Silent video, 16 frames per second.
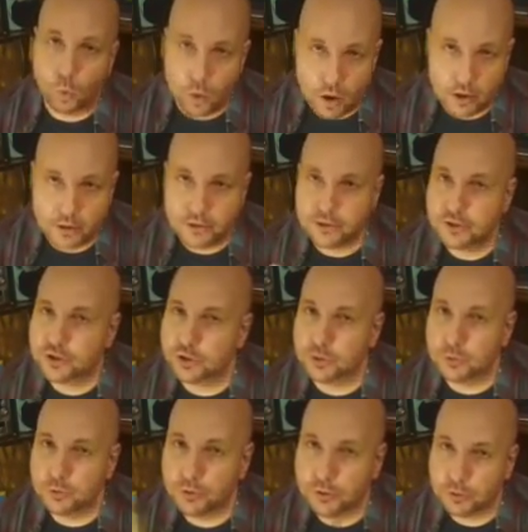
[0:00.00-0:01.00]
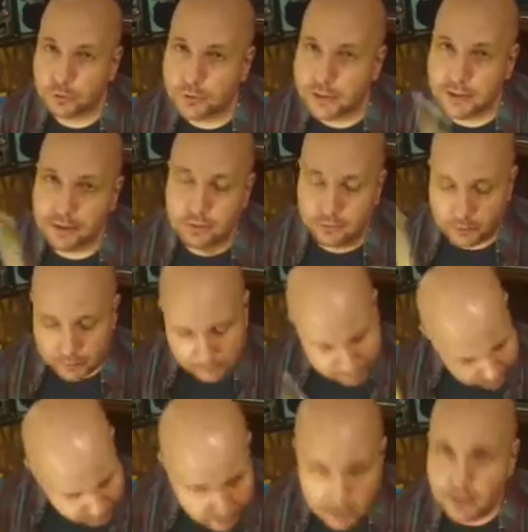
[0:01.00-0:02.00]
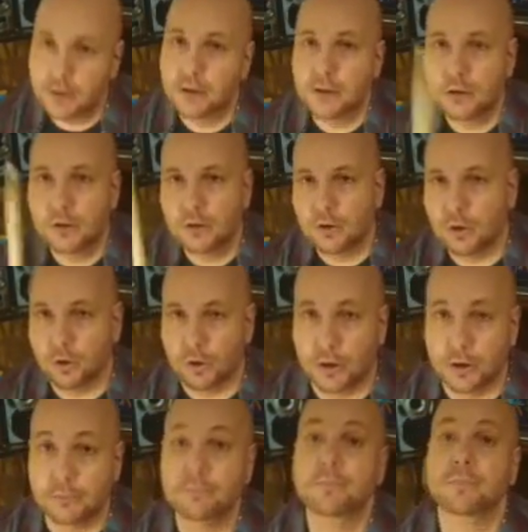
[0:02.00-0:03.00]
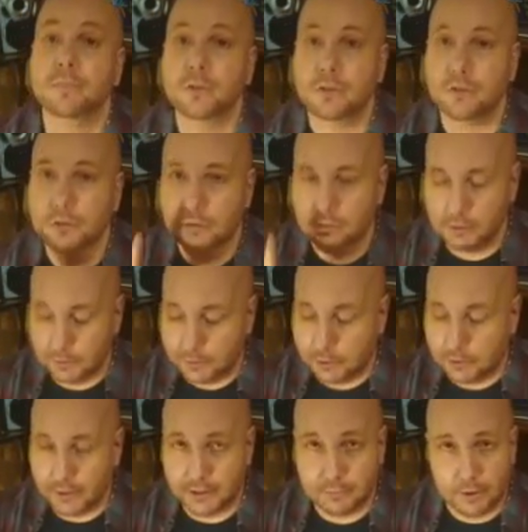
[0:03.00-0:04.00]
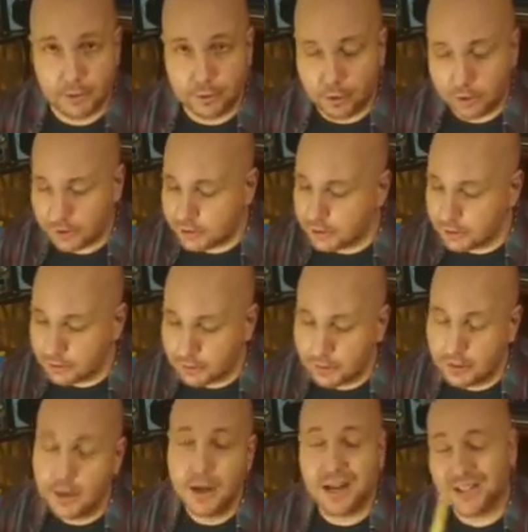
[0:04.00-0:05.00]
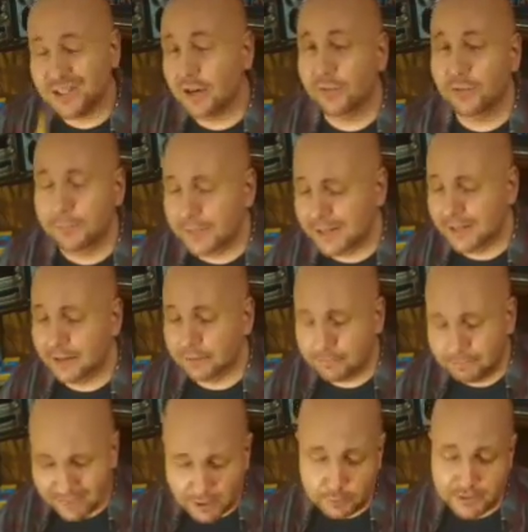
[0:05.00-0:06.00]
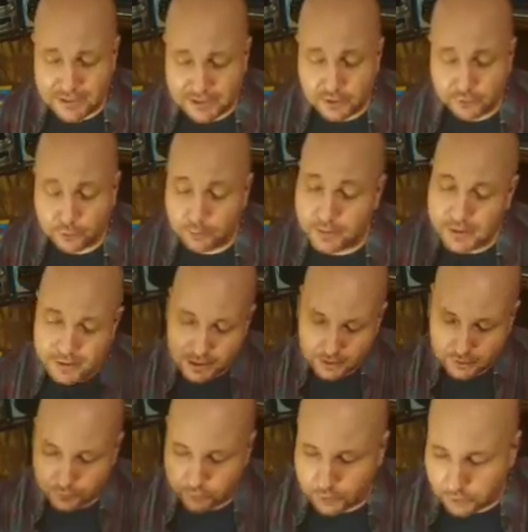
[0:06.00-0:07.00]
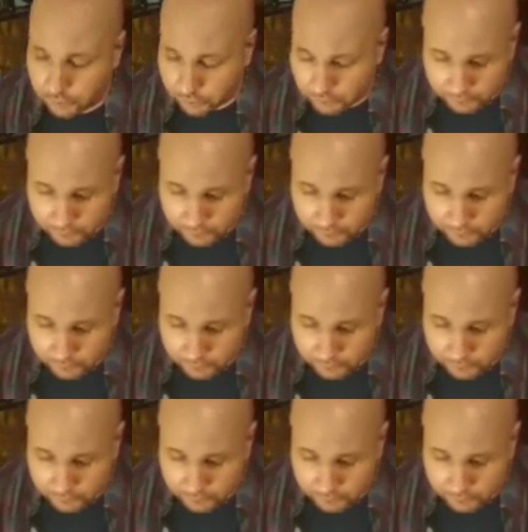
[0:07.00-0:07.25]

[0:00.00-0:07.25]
1, 2, 3. Hold on. Let me collect my thoughts. I'll start from the beginning. That'll be easier for me and for you.